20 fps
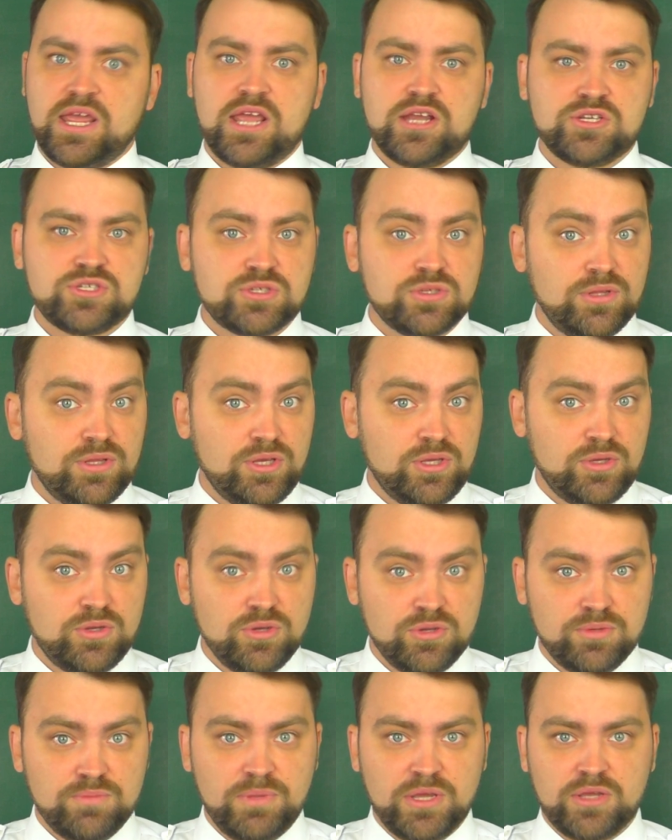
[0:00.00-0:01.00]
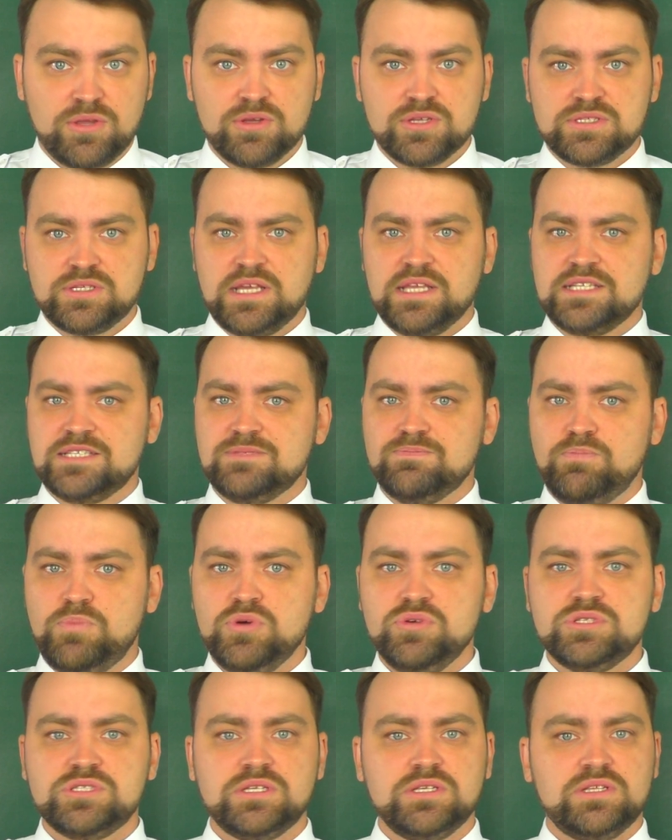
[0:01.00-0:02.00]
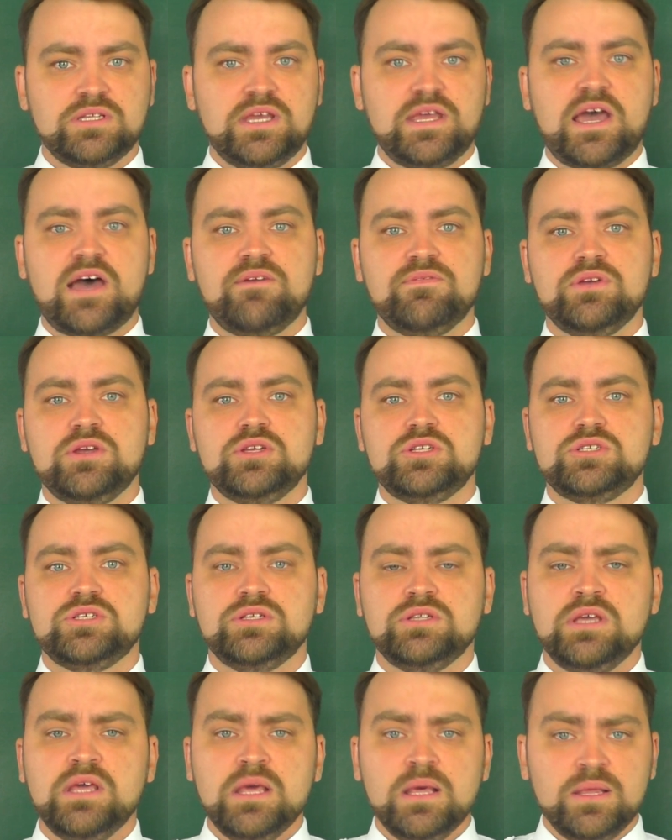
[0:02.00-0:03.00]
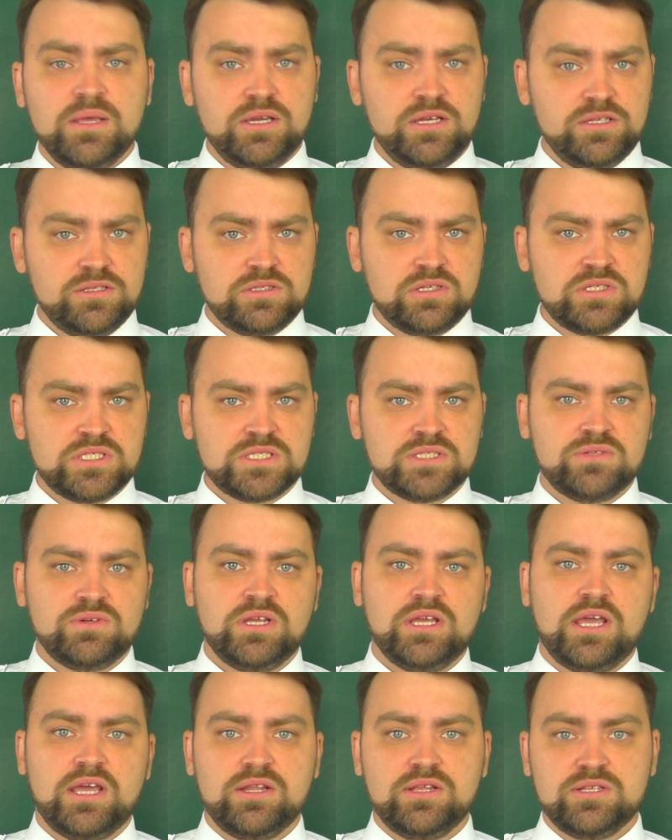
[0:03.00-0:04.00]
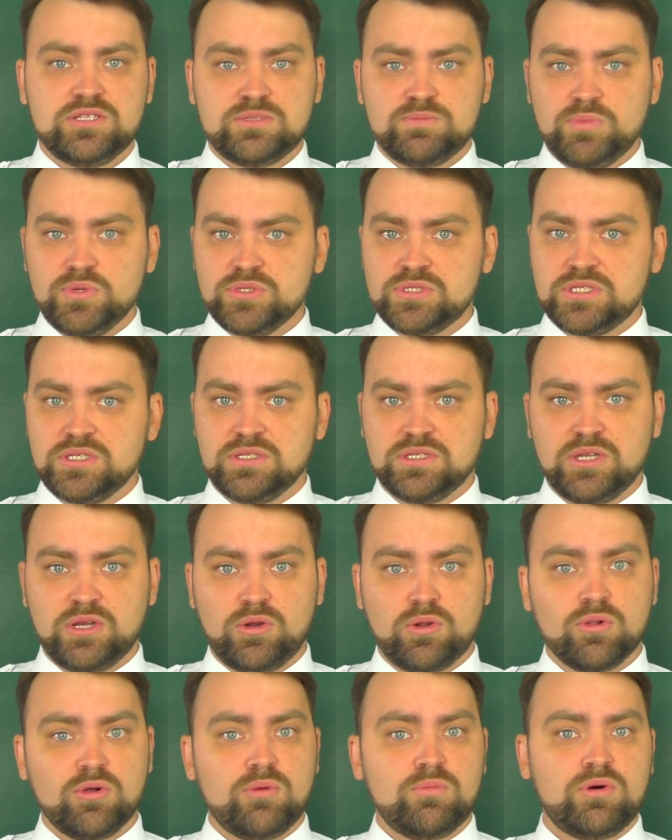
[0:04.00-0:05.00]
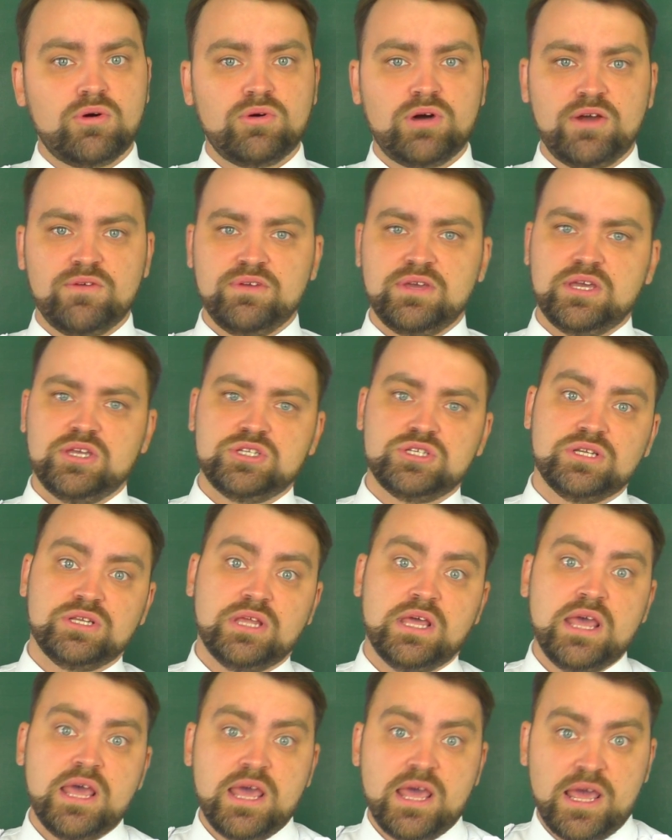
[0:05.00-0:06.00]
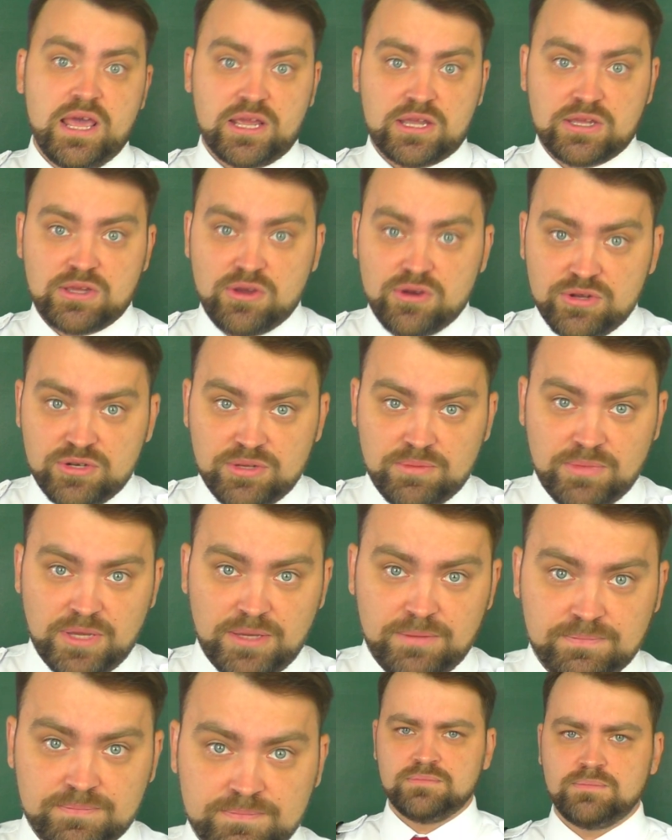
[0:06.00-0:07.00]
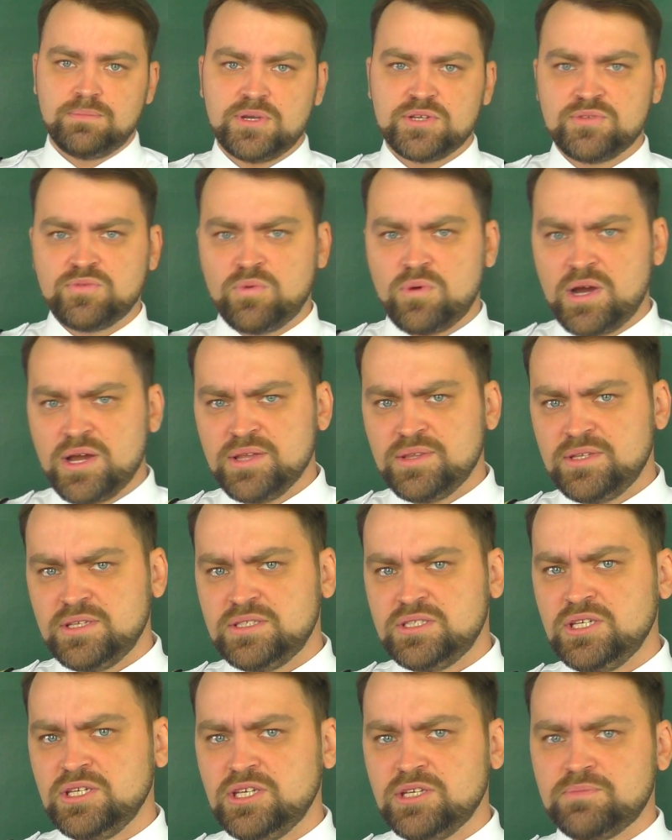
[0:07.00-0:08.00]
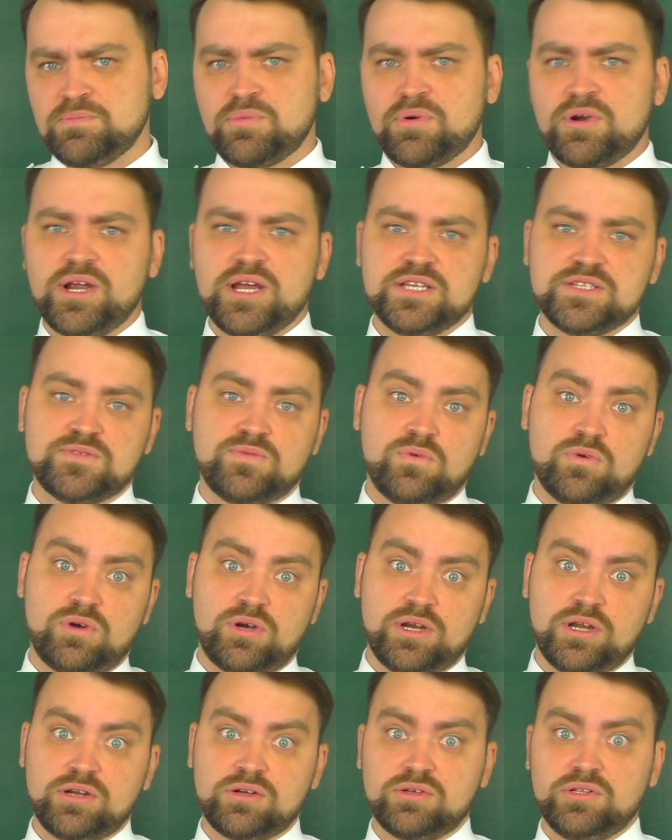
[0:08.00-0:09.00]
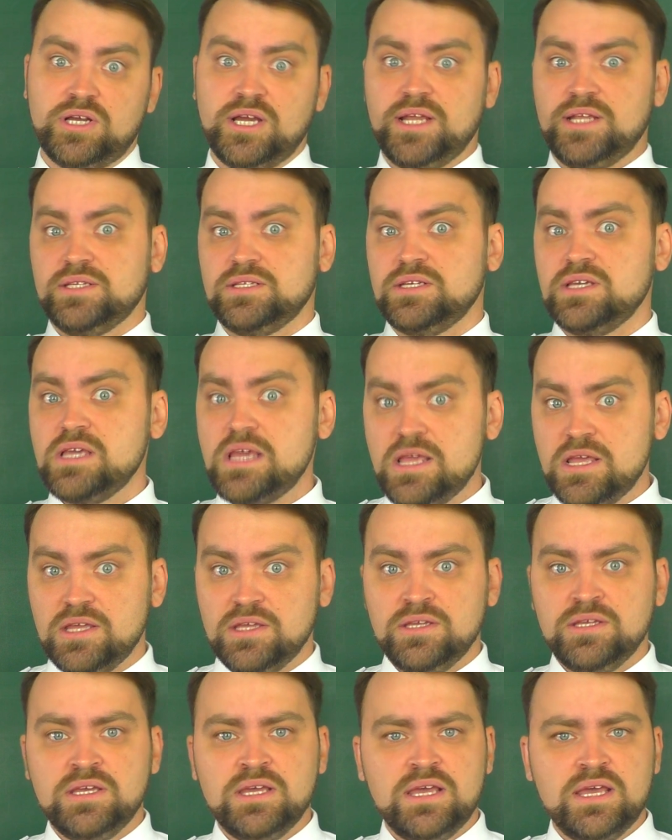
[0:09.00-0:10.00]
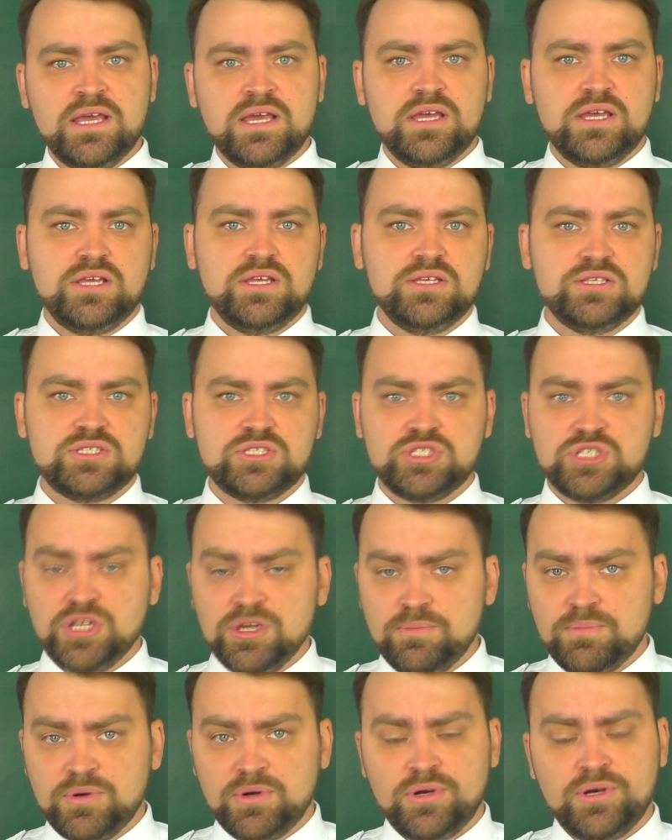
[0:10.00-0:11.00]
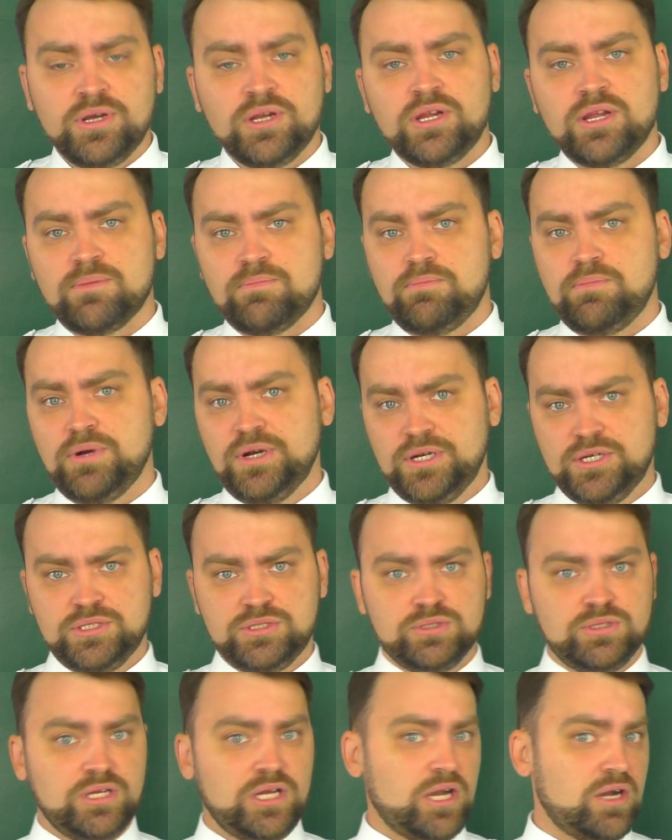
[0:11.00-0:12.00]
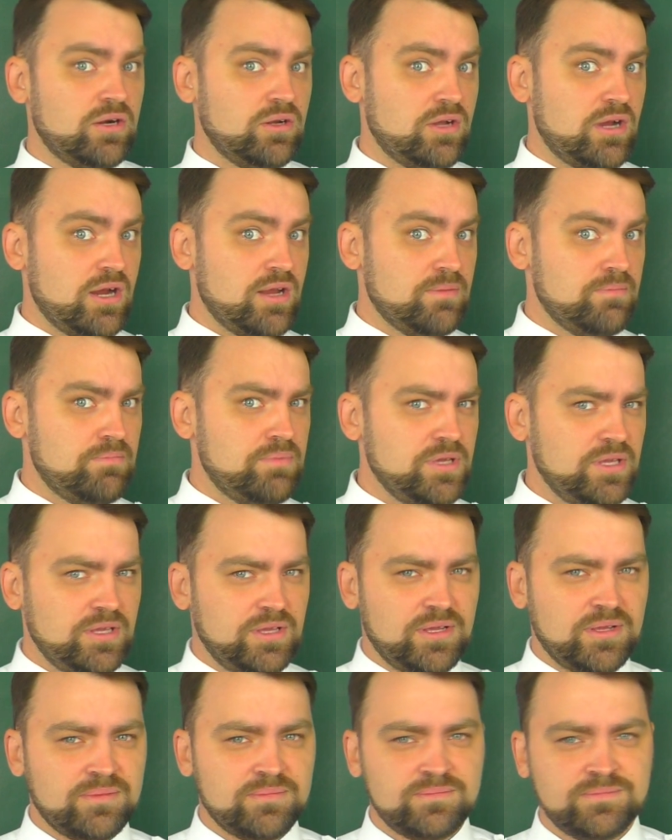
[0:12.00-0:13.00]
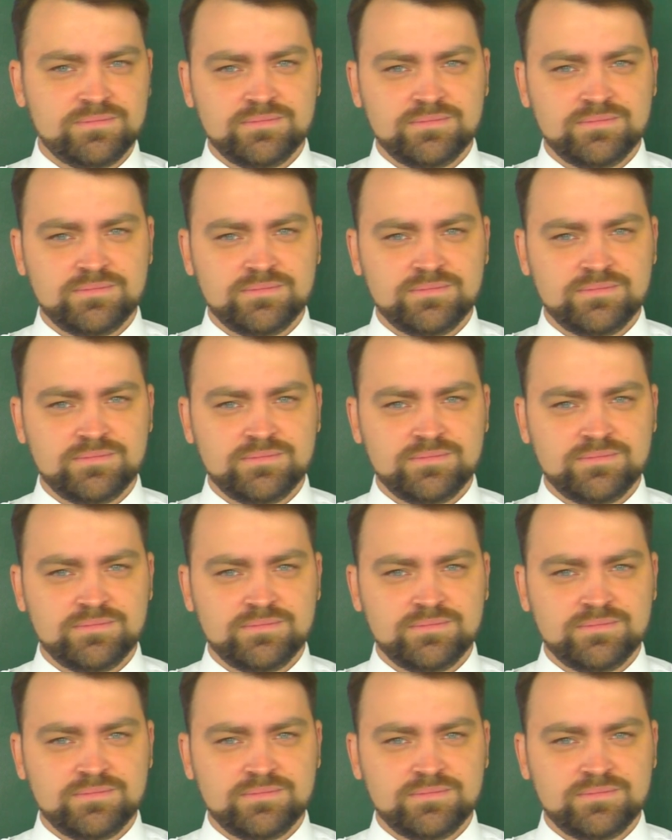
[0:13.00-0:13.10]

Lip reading: actually good because it's boosting the aviation industry and it's boosting the global aviation economy. But why the ticket price for airline A is cheaper compared to airline B?